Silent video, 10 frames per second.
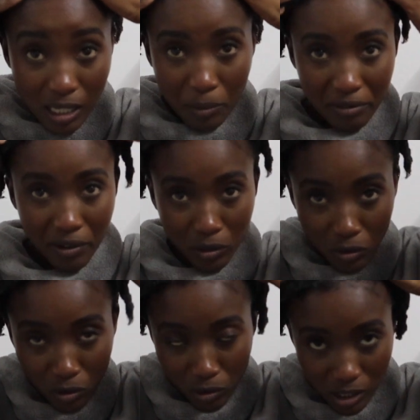are my final
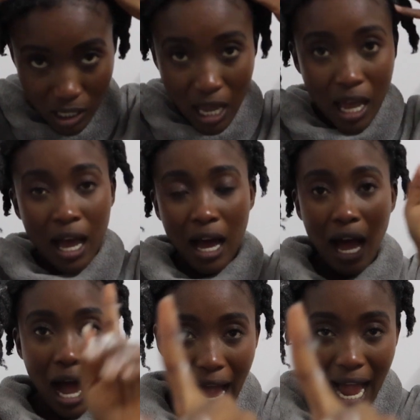thoughts.
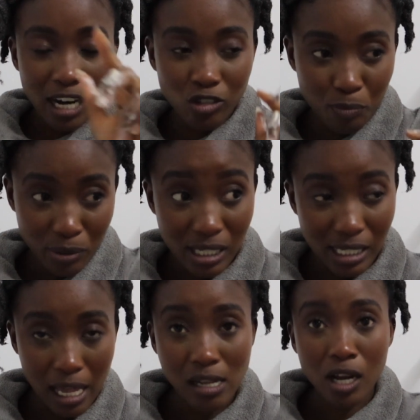I
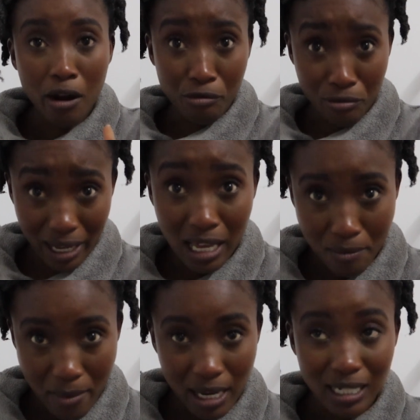100%
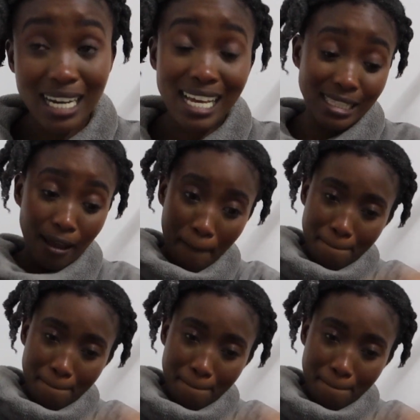recommend. It has the